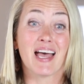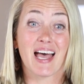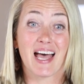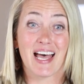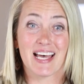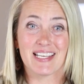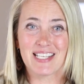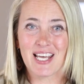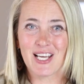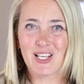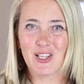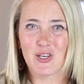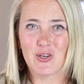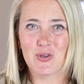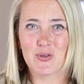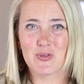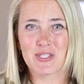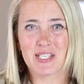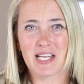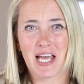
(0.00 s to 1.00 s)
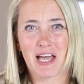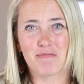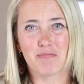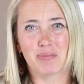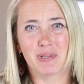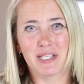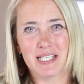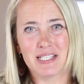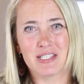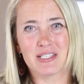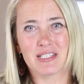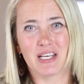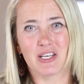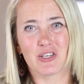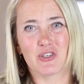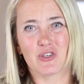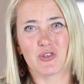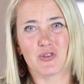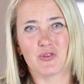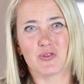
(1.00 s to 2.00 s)
As I close, I'm pleased to
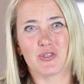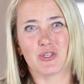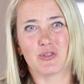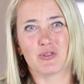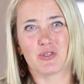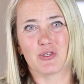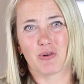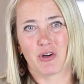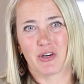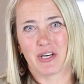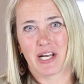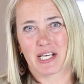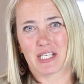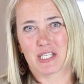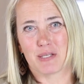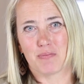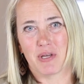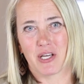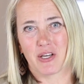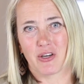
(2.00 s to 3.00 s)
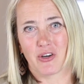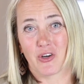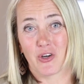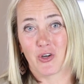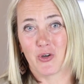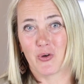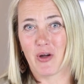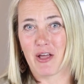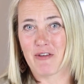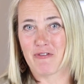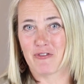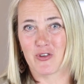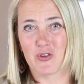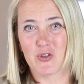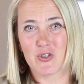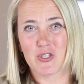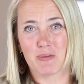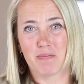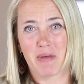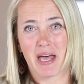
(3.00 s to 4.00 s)
introduce you to our next speaker, who I
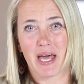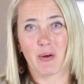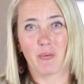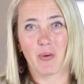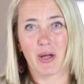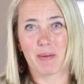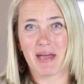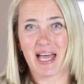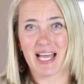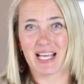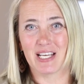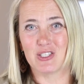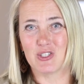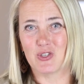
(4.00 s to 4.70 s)
first met way back in